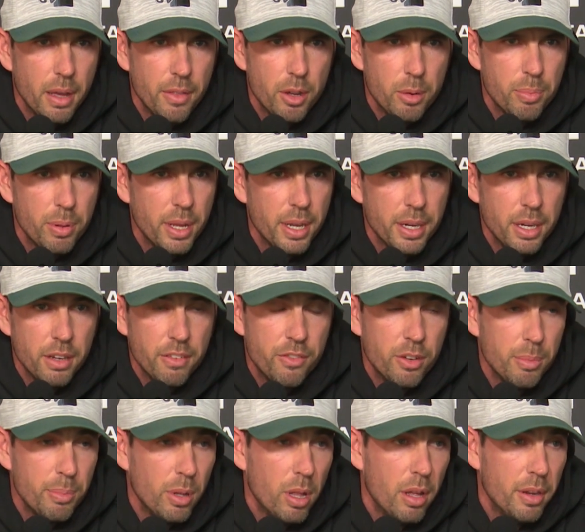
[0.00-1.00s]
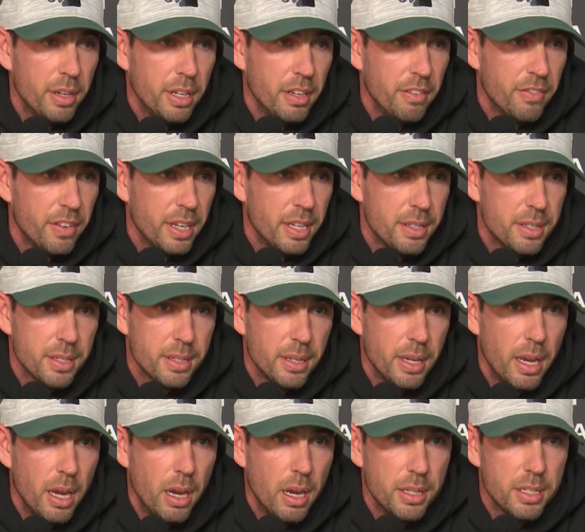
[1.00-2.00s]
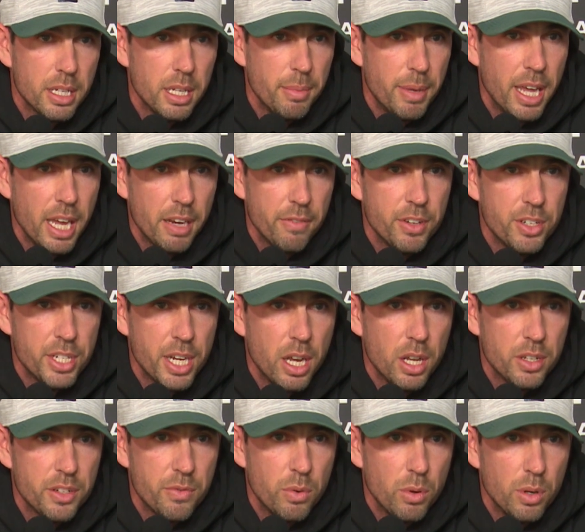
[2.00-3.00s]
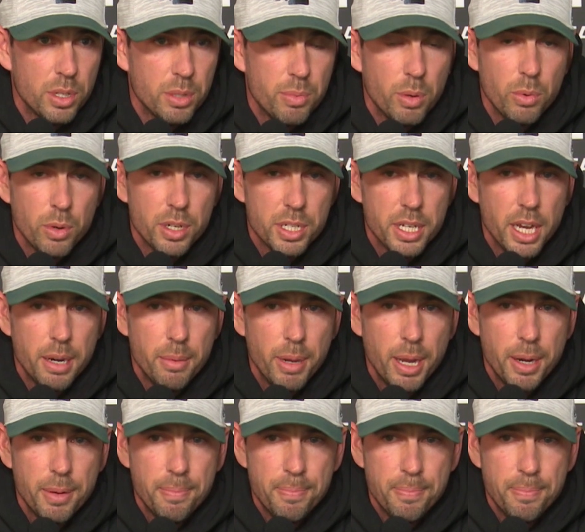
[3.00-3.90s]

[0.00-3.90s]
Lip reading: They're playing good football on defense. It's going to be a heck of a challenge for us, but we're excited about it.